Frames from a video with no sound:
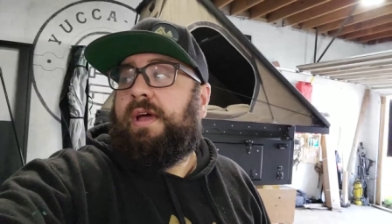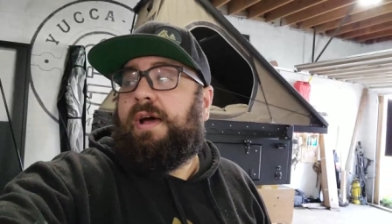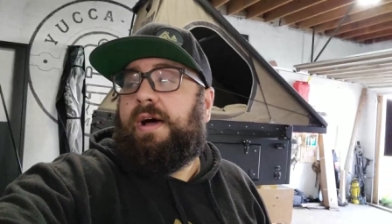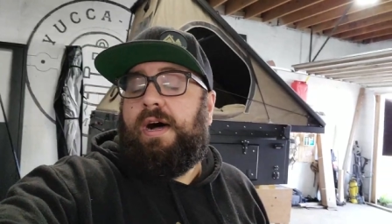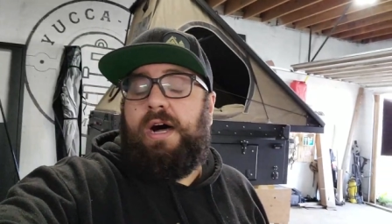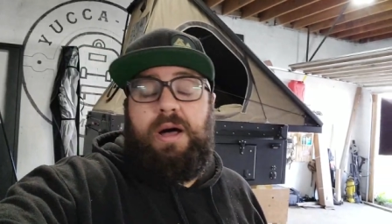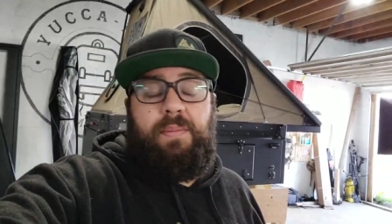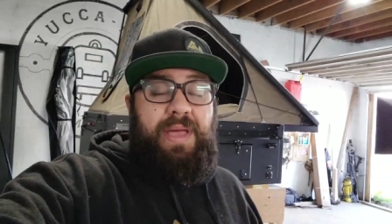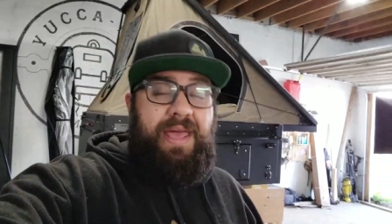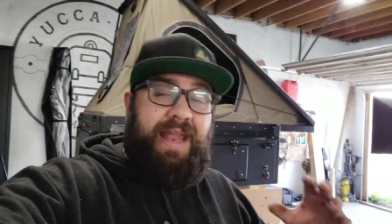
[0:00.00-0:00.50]

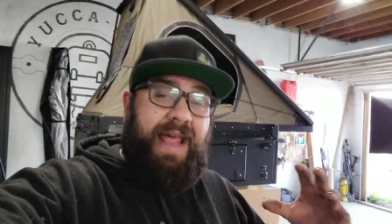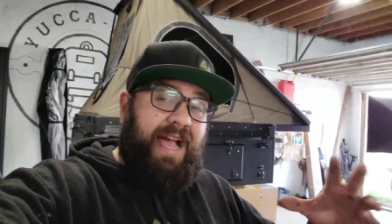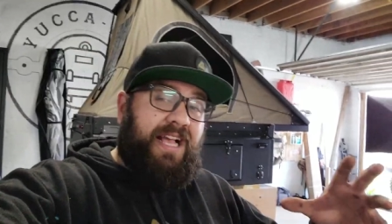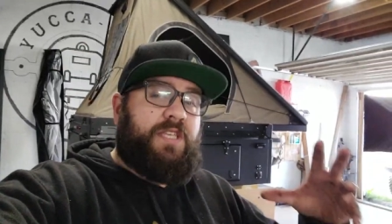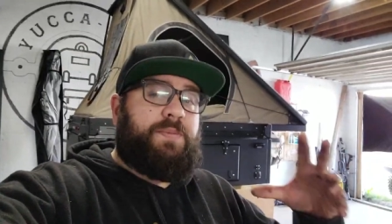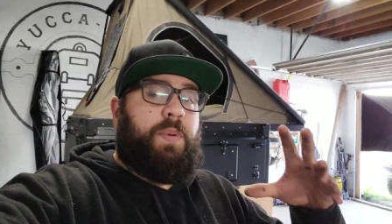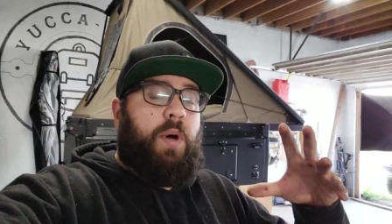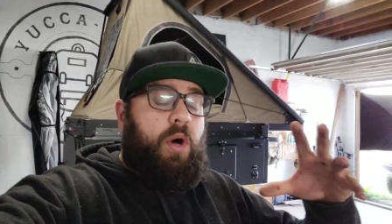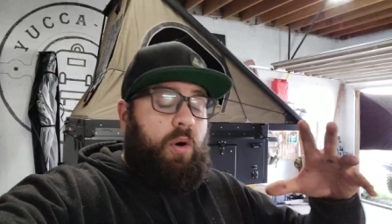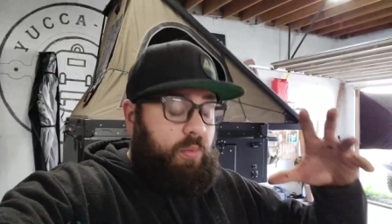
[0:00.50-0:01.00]
Um, and
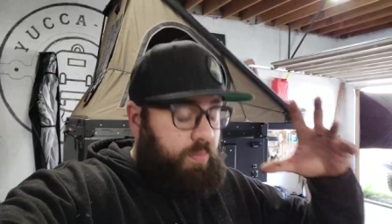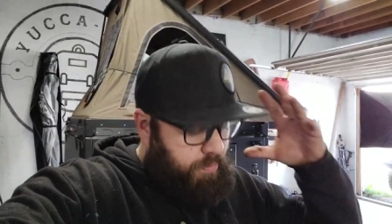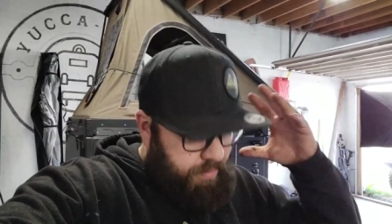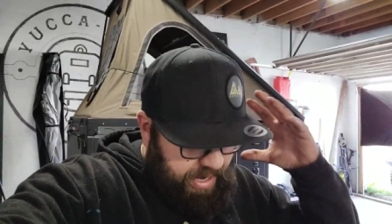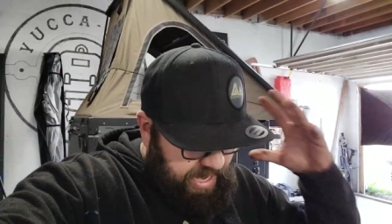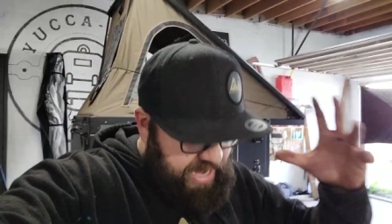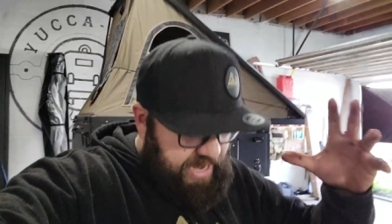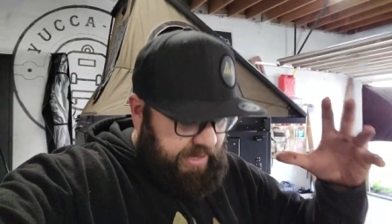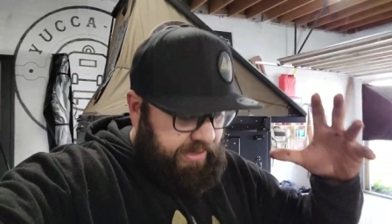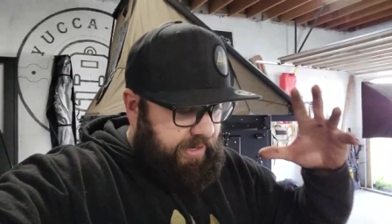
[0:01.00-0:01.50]
Expo,
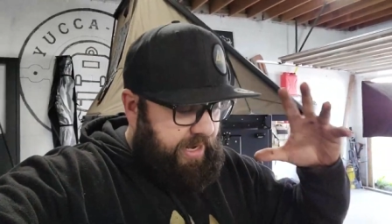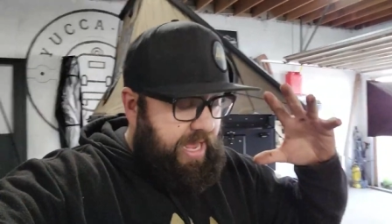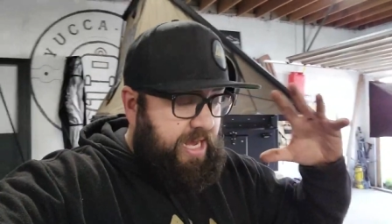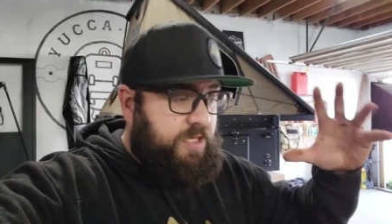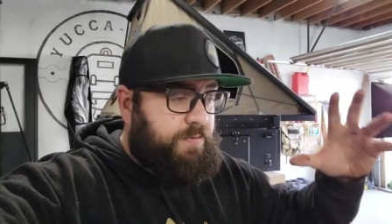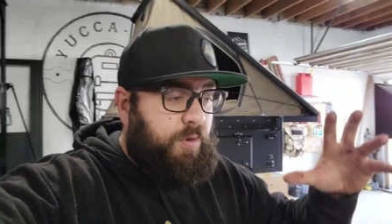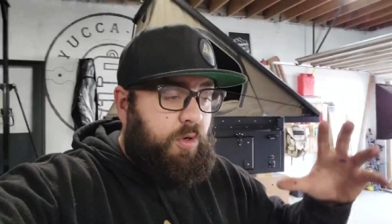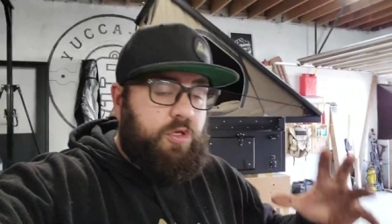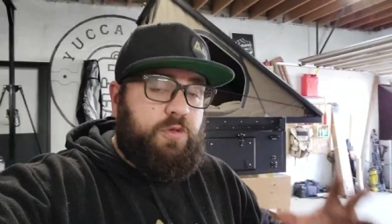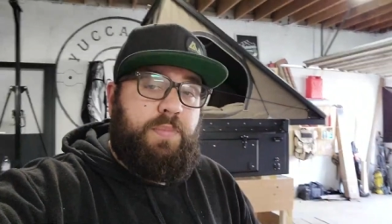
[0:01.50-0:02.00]
man,
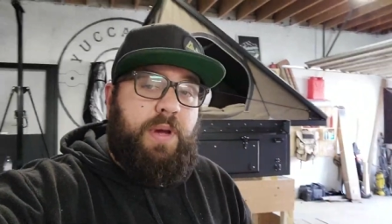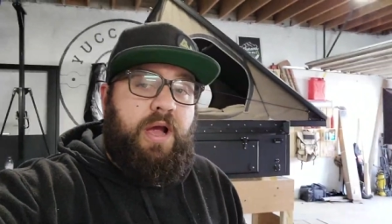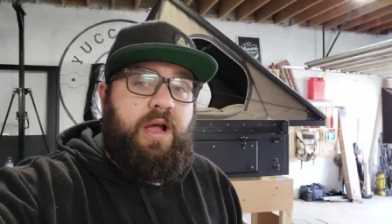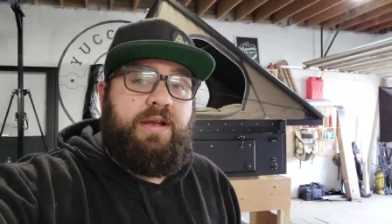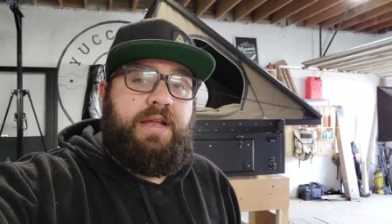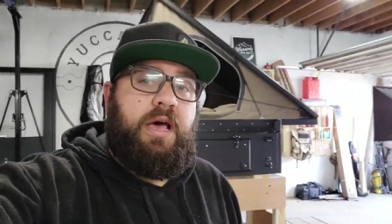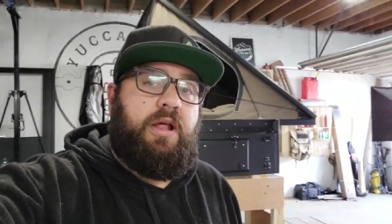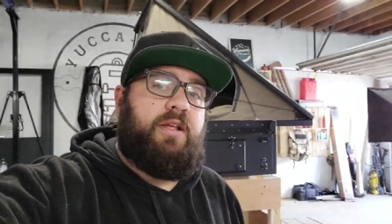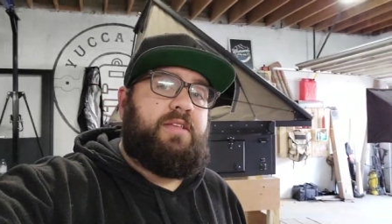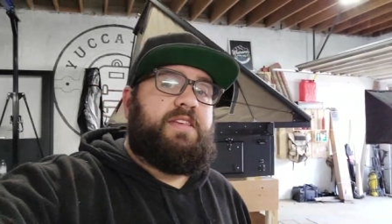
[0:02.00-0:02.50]
Expo is bearing
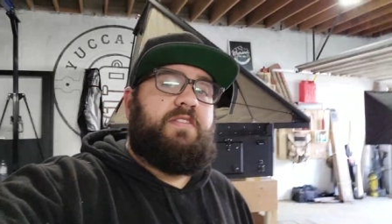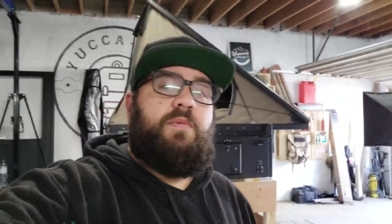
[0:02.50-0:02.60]
down on us.